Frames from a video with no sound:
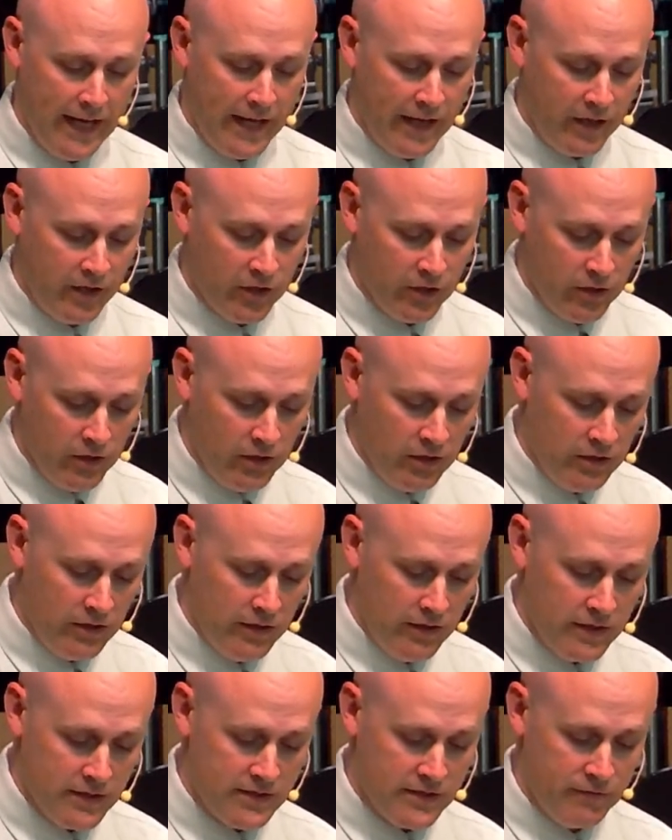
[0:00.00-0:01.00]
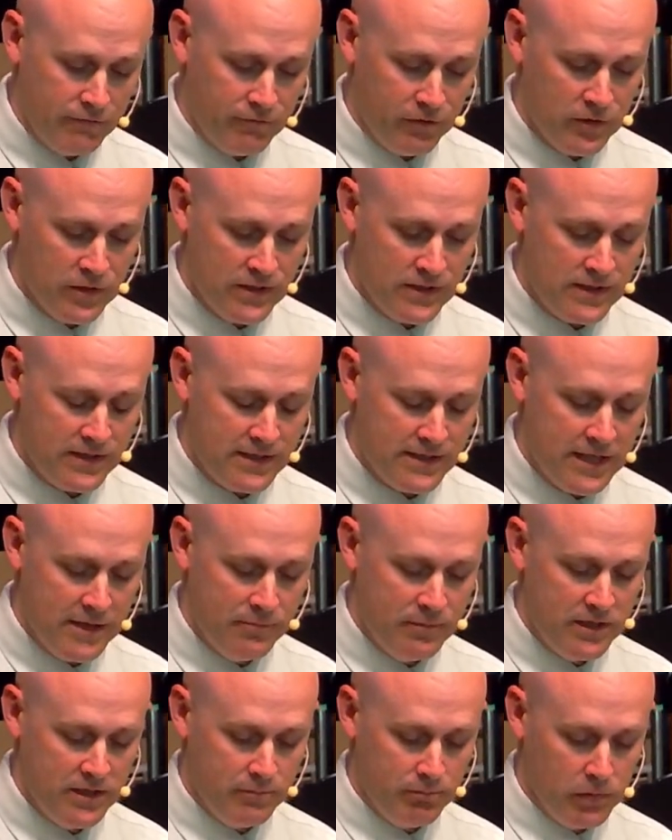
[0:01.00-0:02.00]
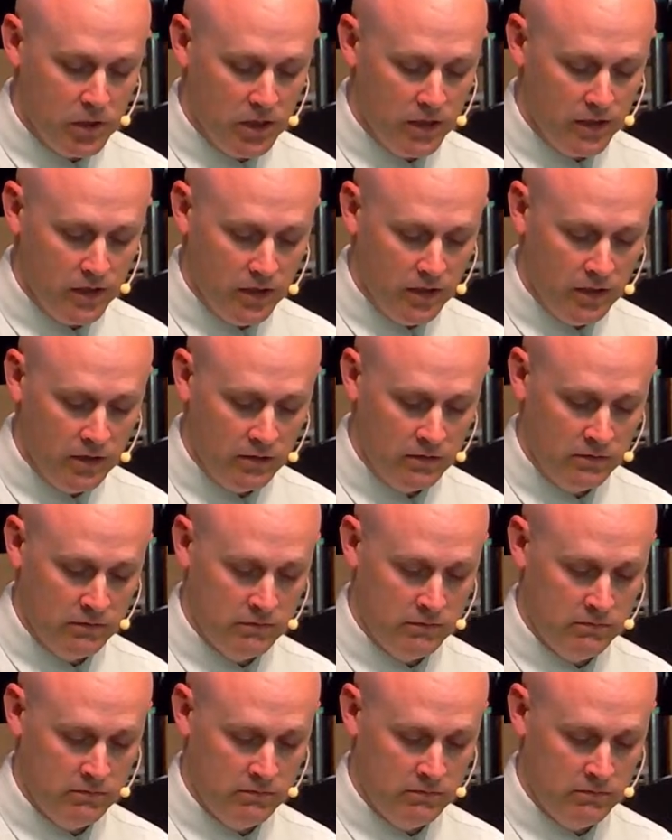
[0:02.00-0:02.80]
Anger is the first step to murder.